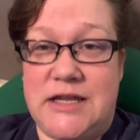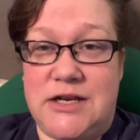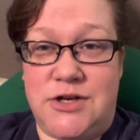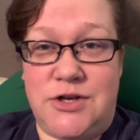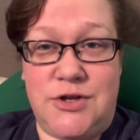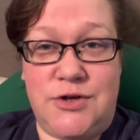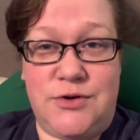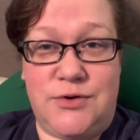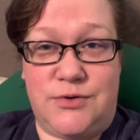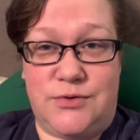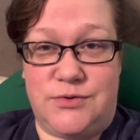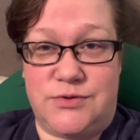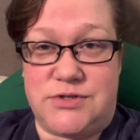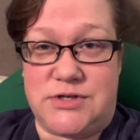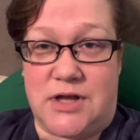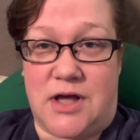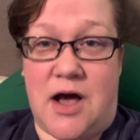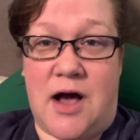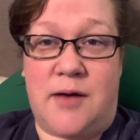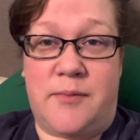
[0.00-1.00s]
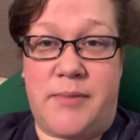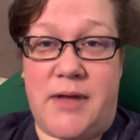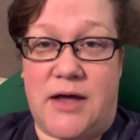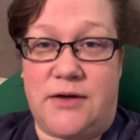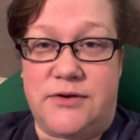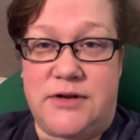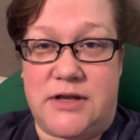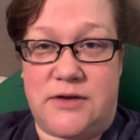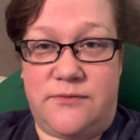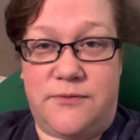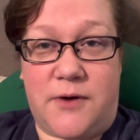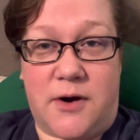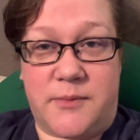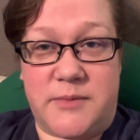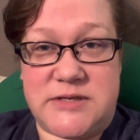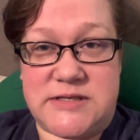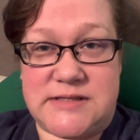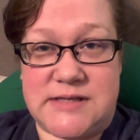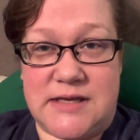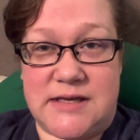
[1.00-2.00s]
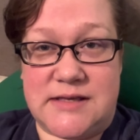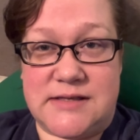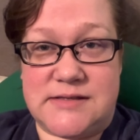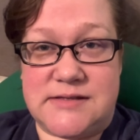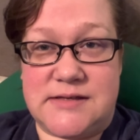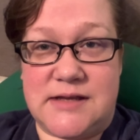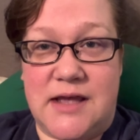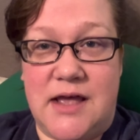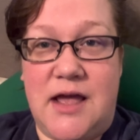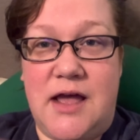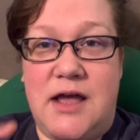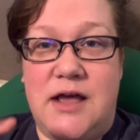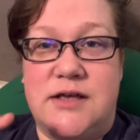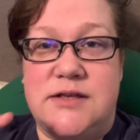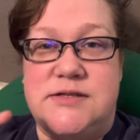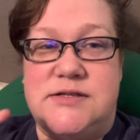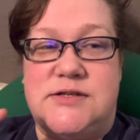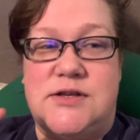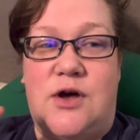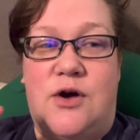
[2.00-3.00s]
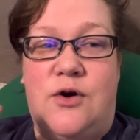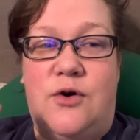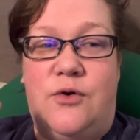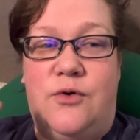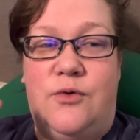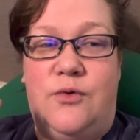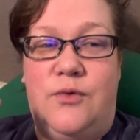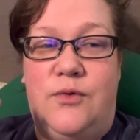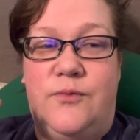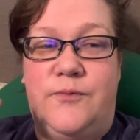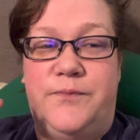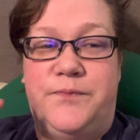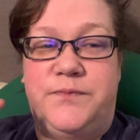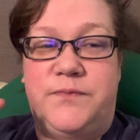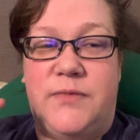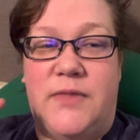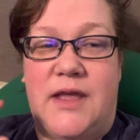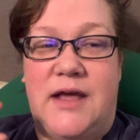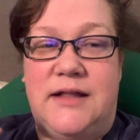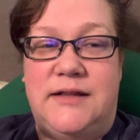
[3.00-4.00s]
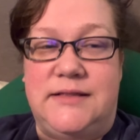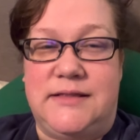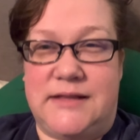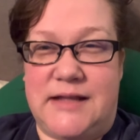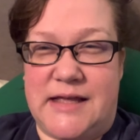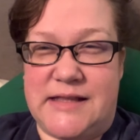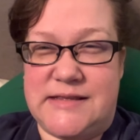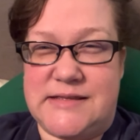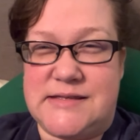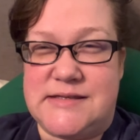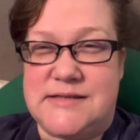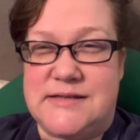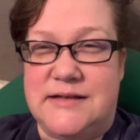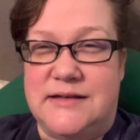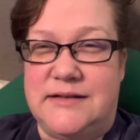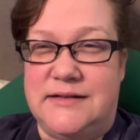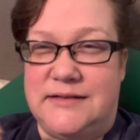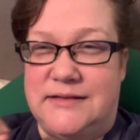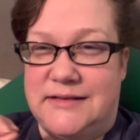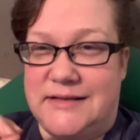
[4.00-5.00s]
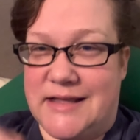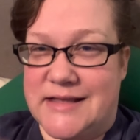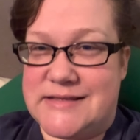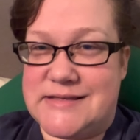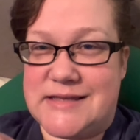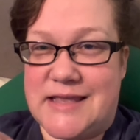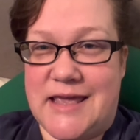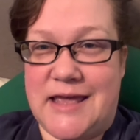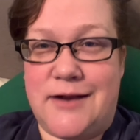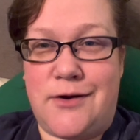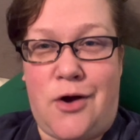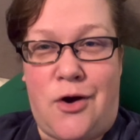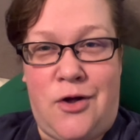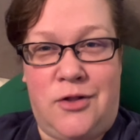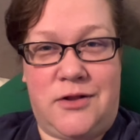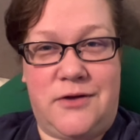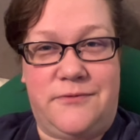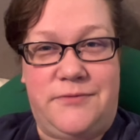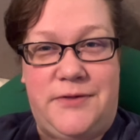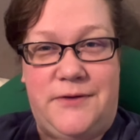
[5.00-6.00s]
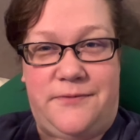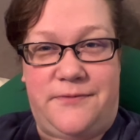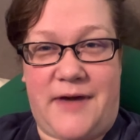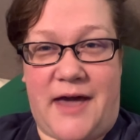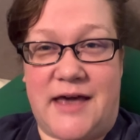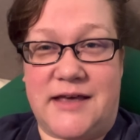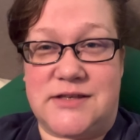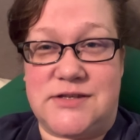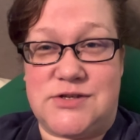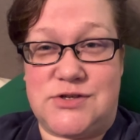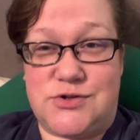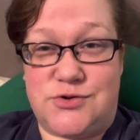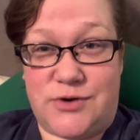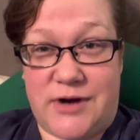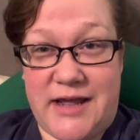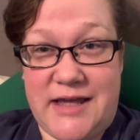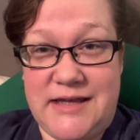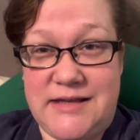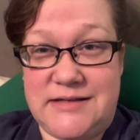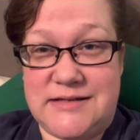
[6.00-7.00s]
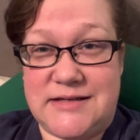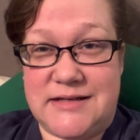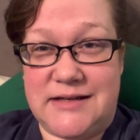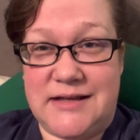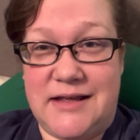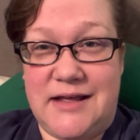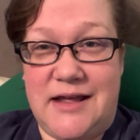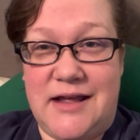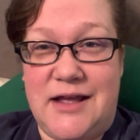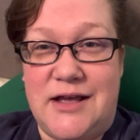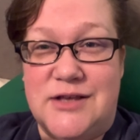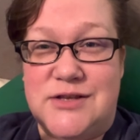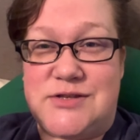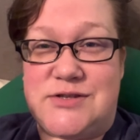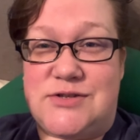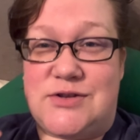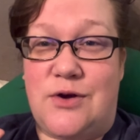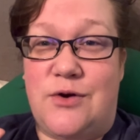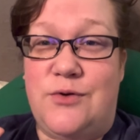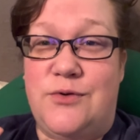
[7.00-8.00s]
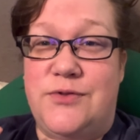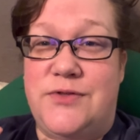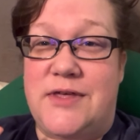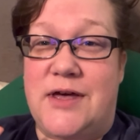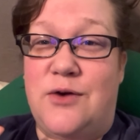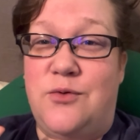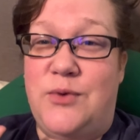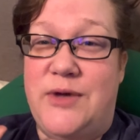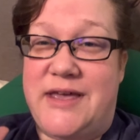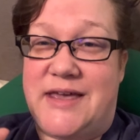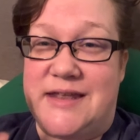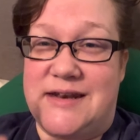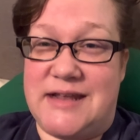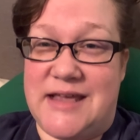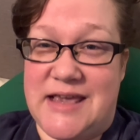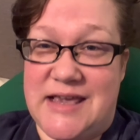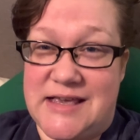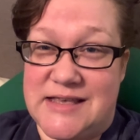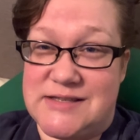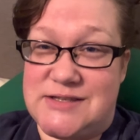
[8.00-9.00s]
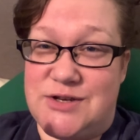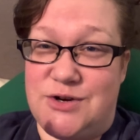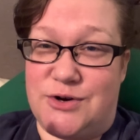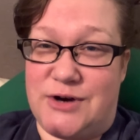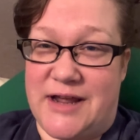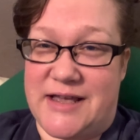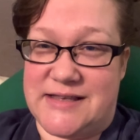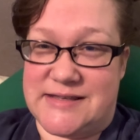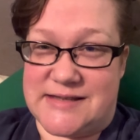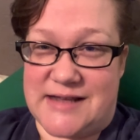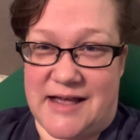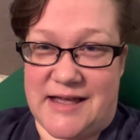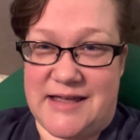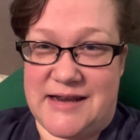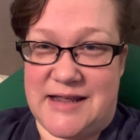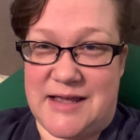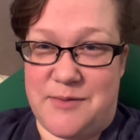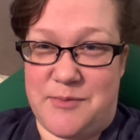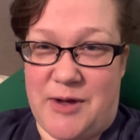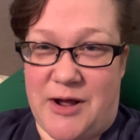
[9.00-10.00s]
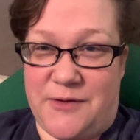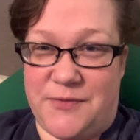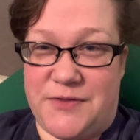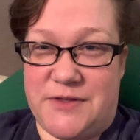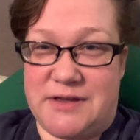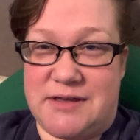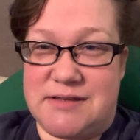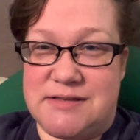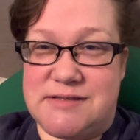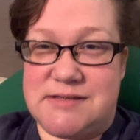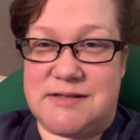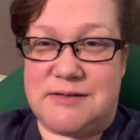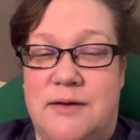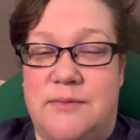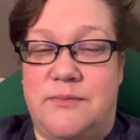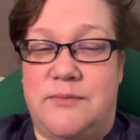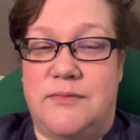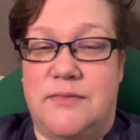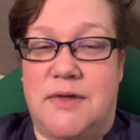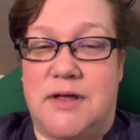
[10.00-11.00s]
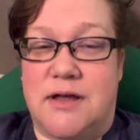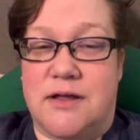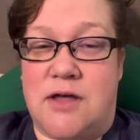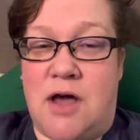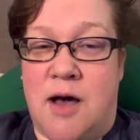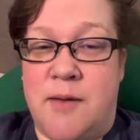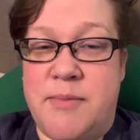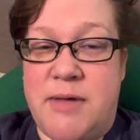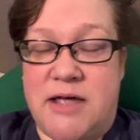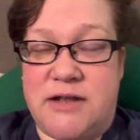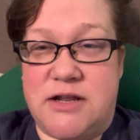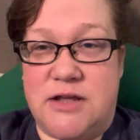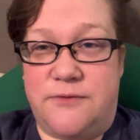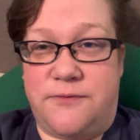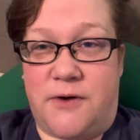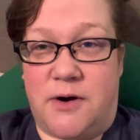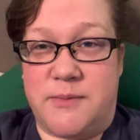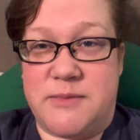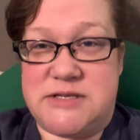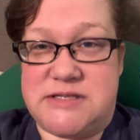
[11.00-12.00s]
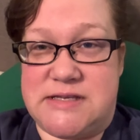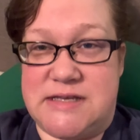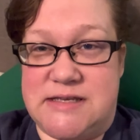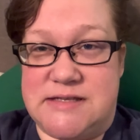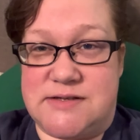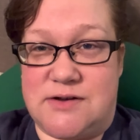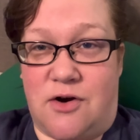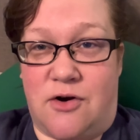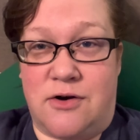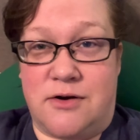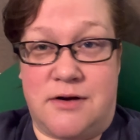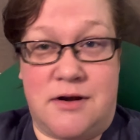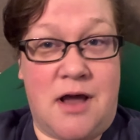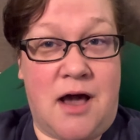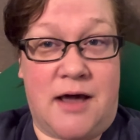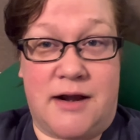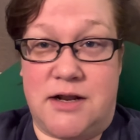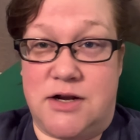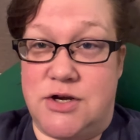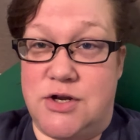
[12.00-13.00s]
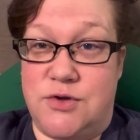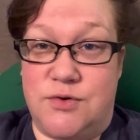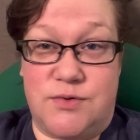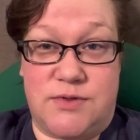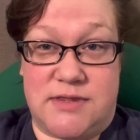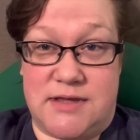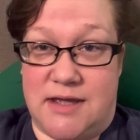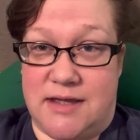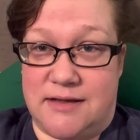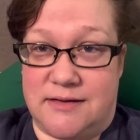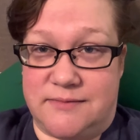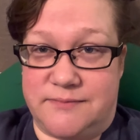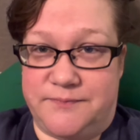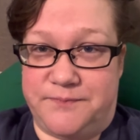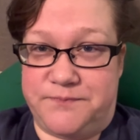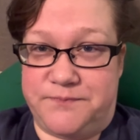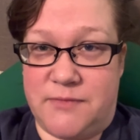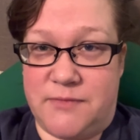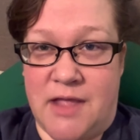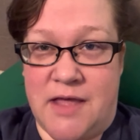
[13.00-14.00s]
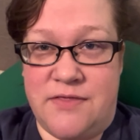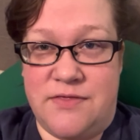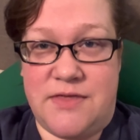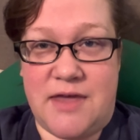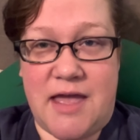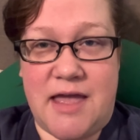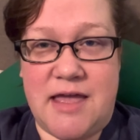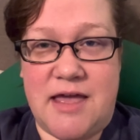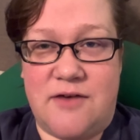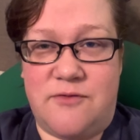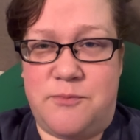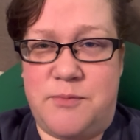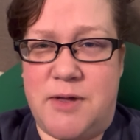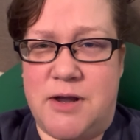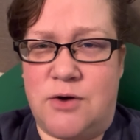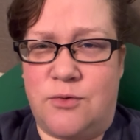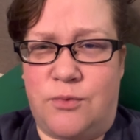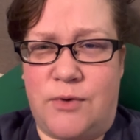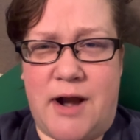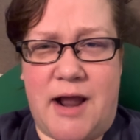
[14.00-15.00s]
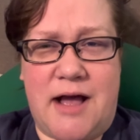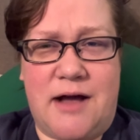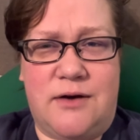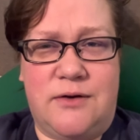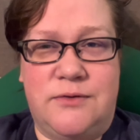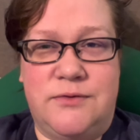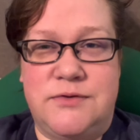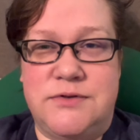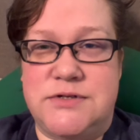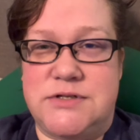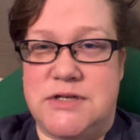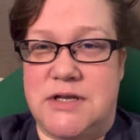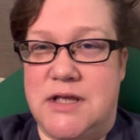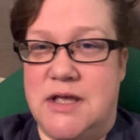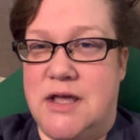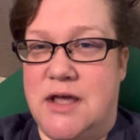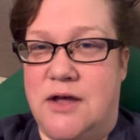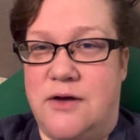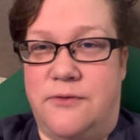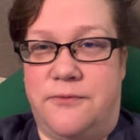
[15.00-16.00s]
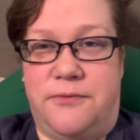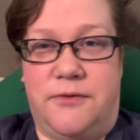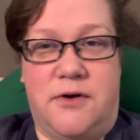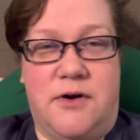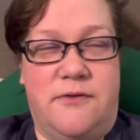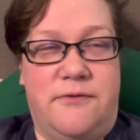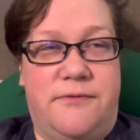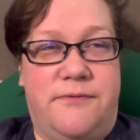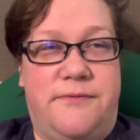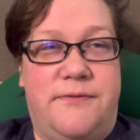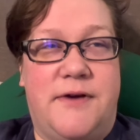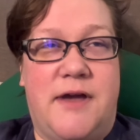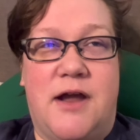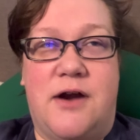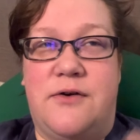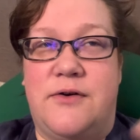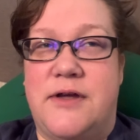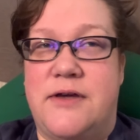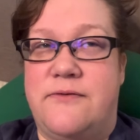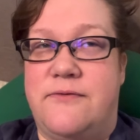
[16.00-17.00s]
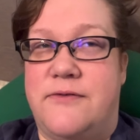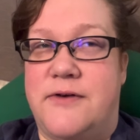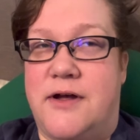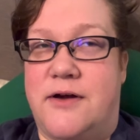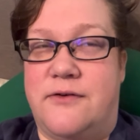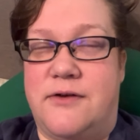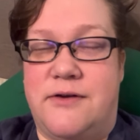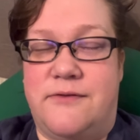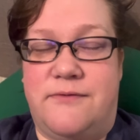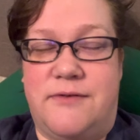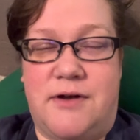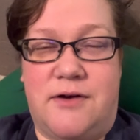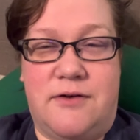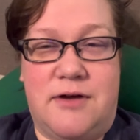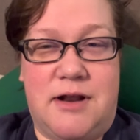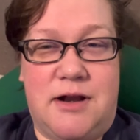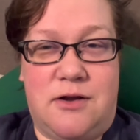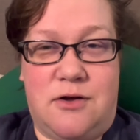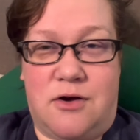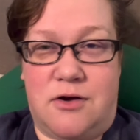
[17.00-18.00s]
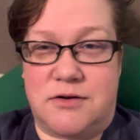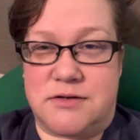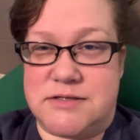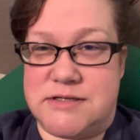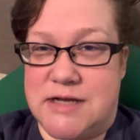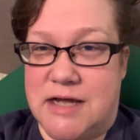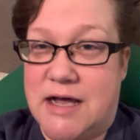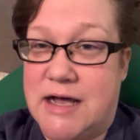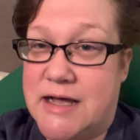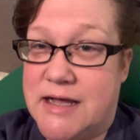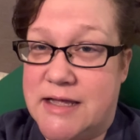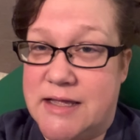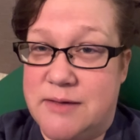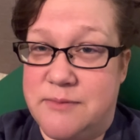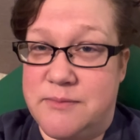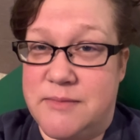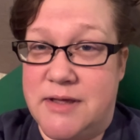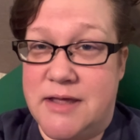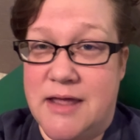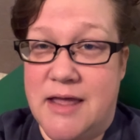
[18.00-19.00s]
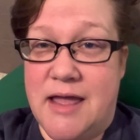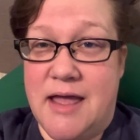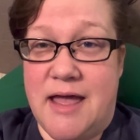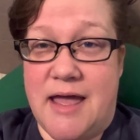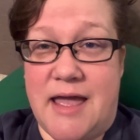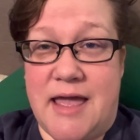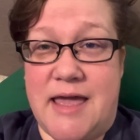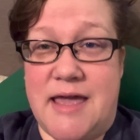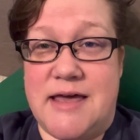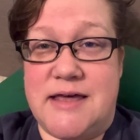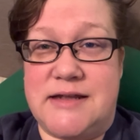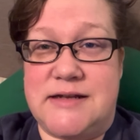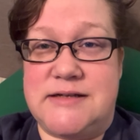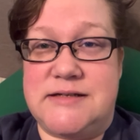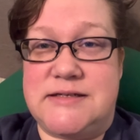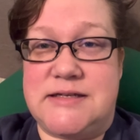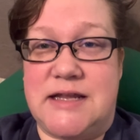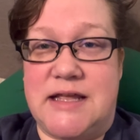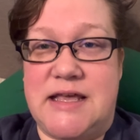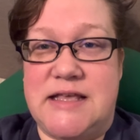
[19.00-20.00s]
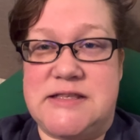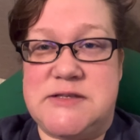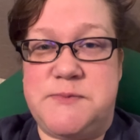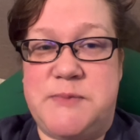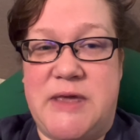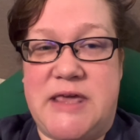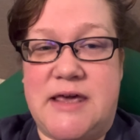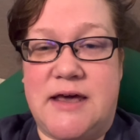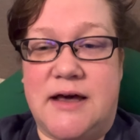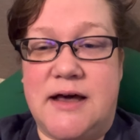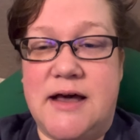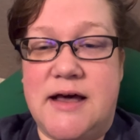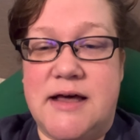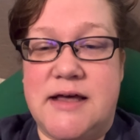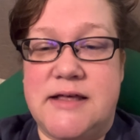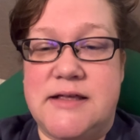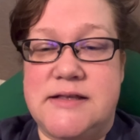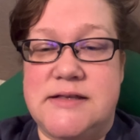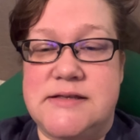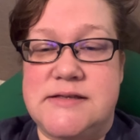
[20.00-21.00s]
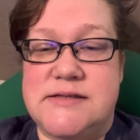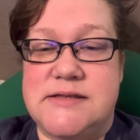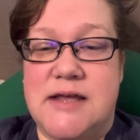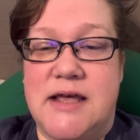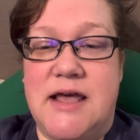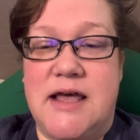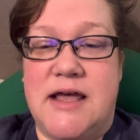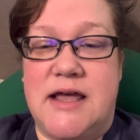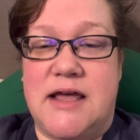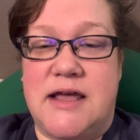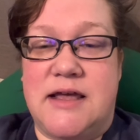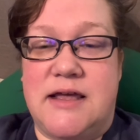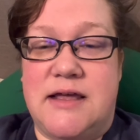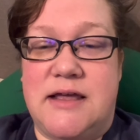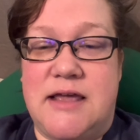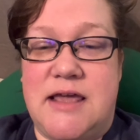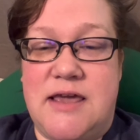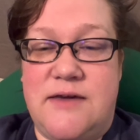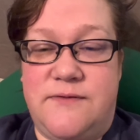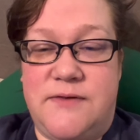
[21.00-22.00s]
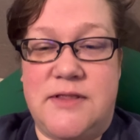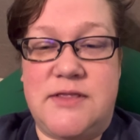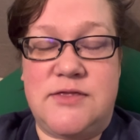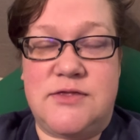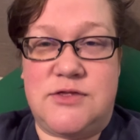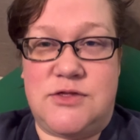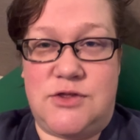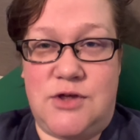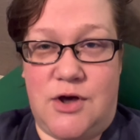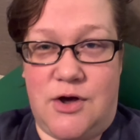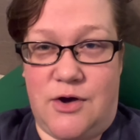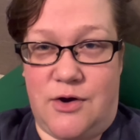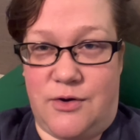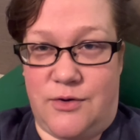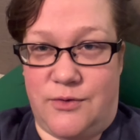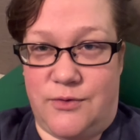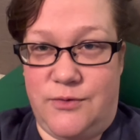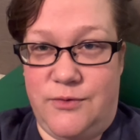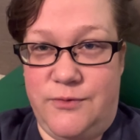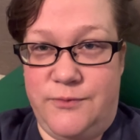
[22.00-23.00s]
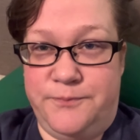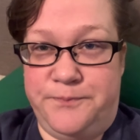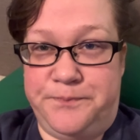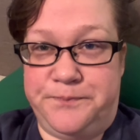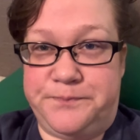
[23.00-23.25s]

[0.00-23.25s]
new to compounding pharmacies. So let's let's get all of the facts straight so that we can ease your anxiety about this. Um, compounding pharmacies are not a new thing. They have been around for a very, very, very long time. And it's because even though